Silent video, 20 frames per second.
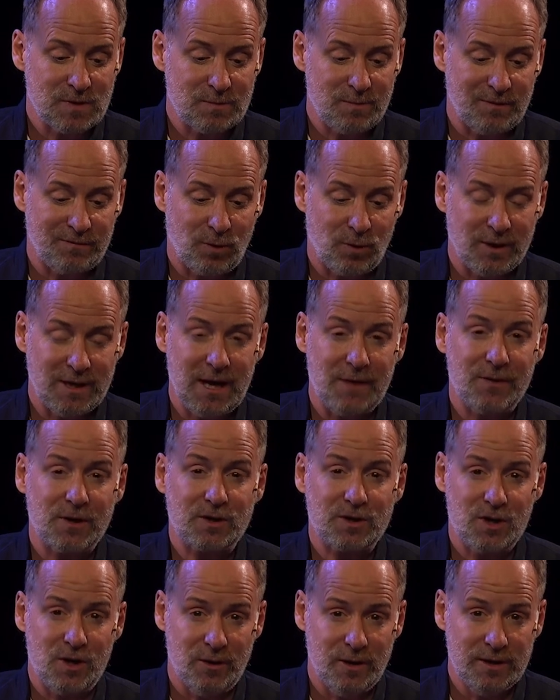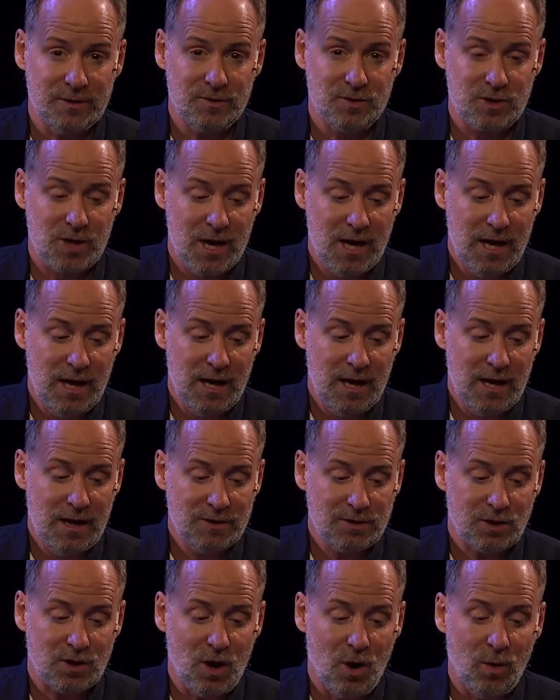before he had the courage
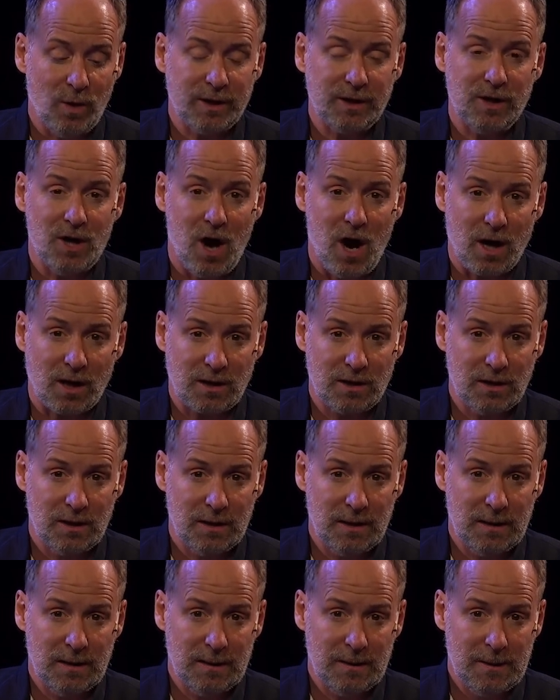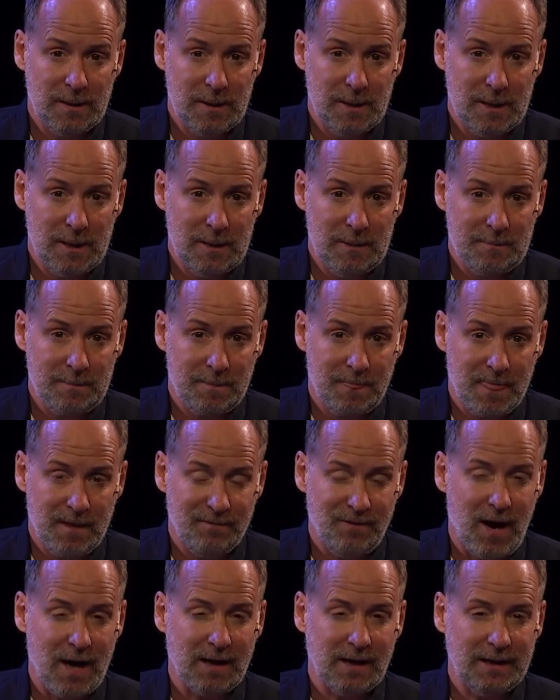to go and knock.
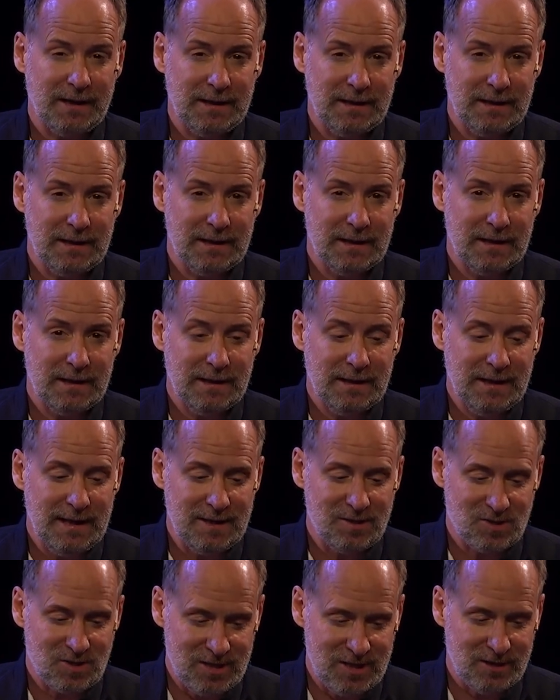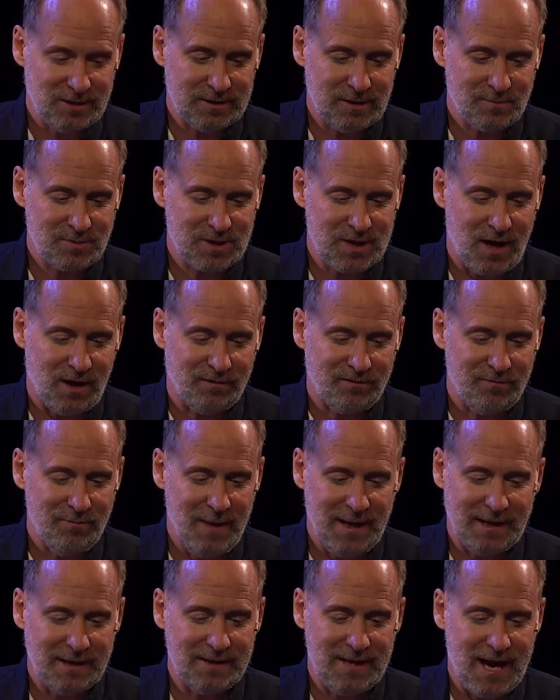Finally, he steeled himself,
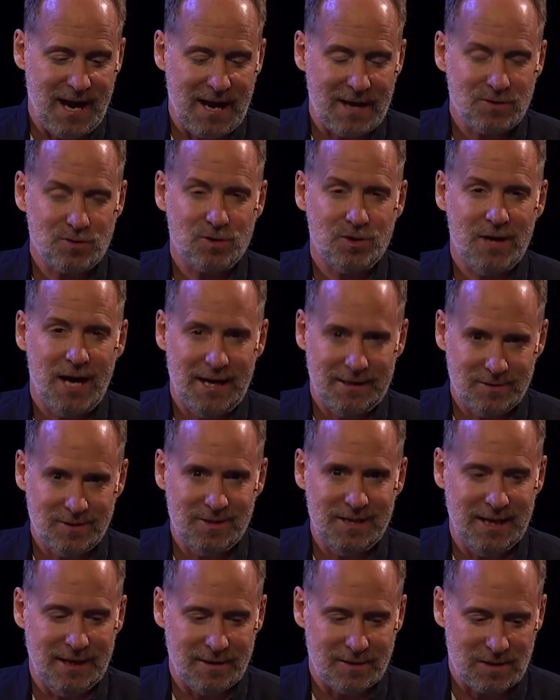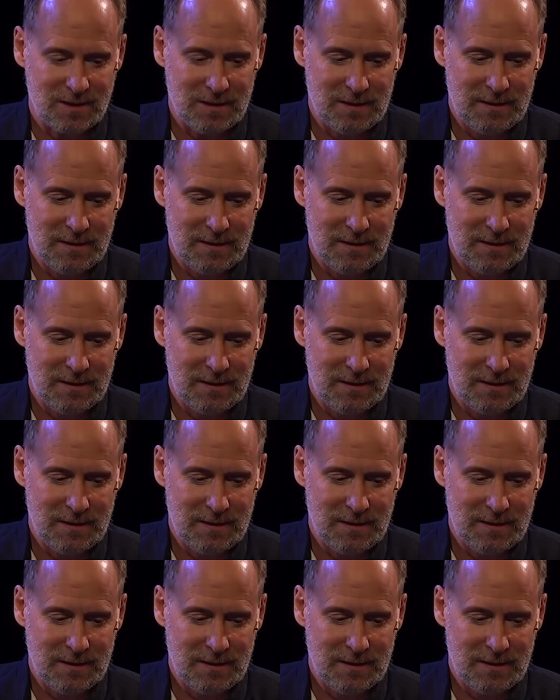made a dash, and did it.